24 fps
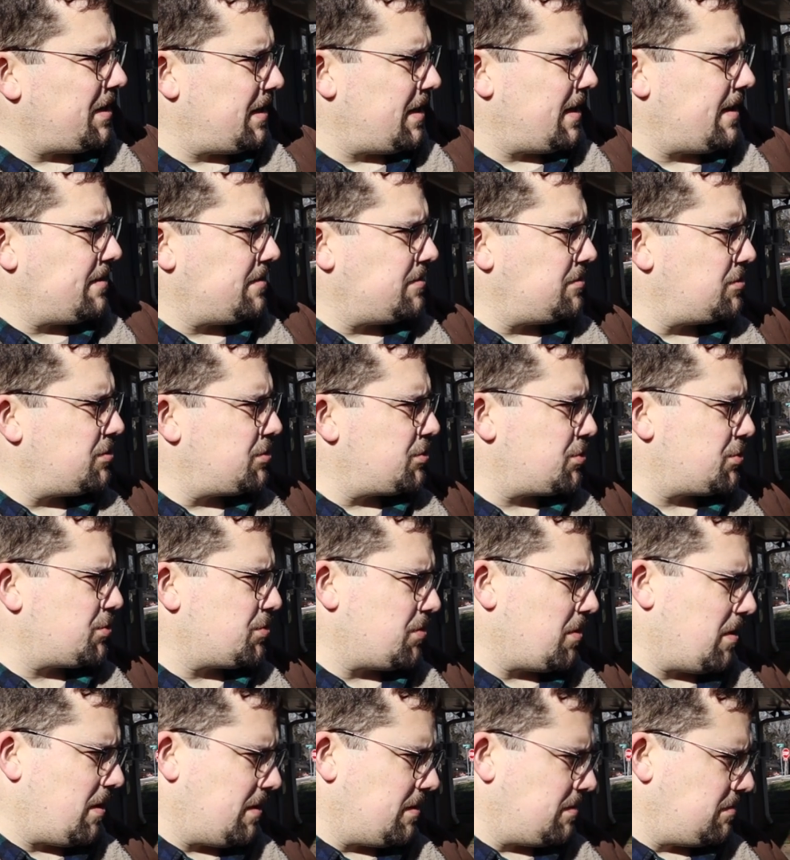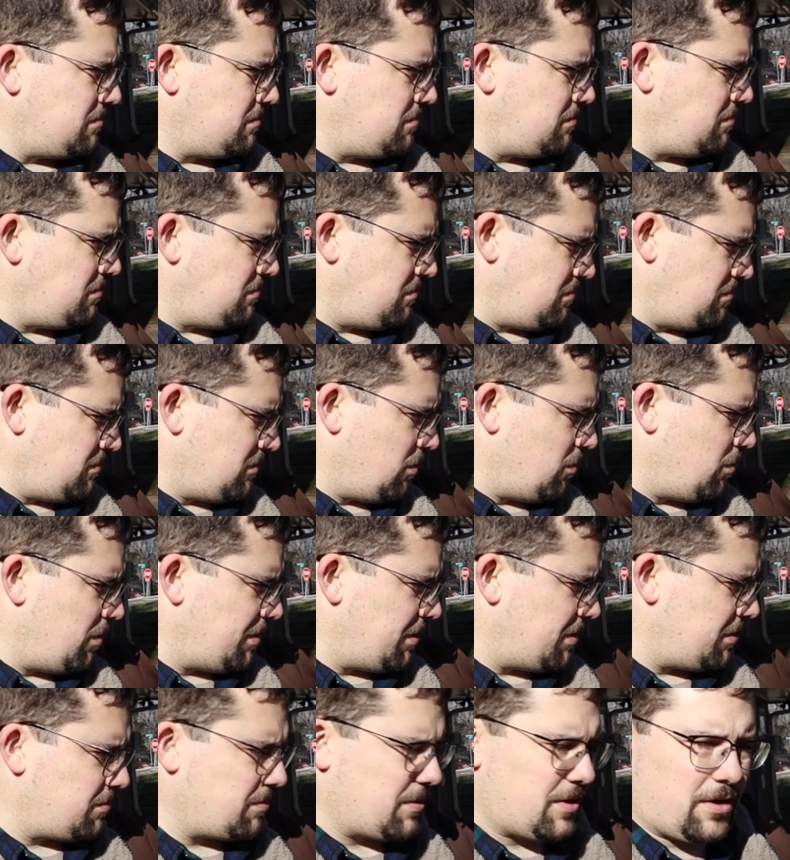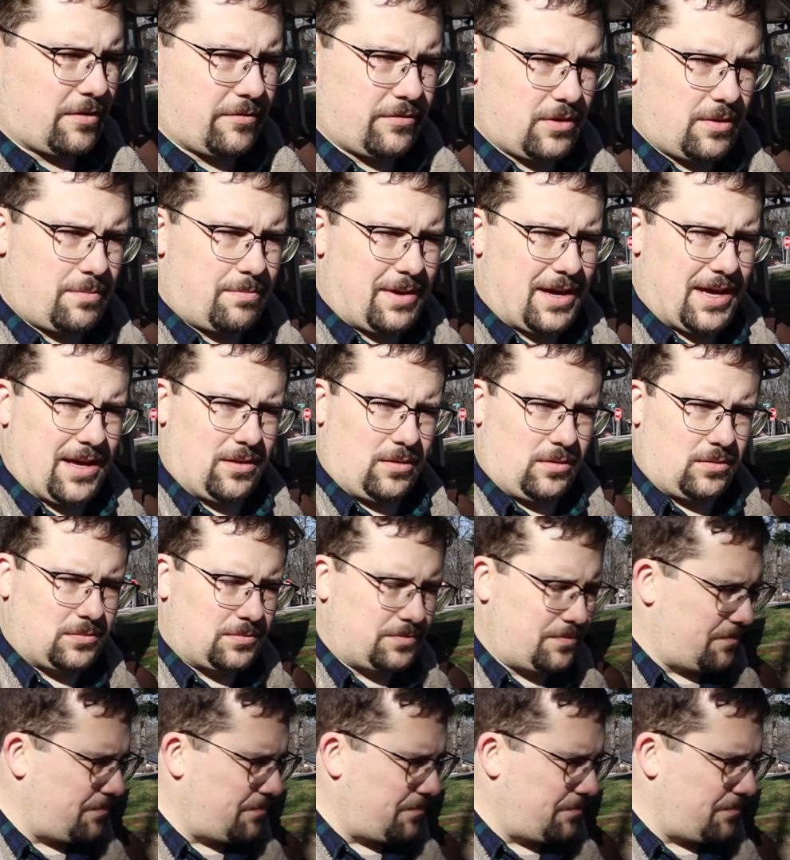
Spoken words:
gauge strut, the one that's right over the pedal,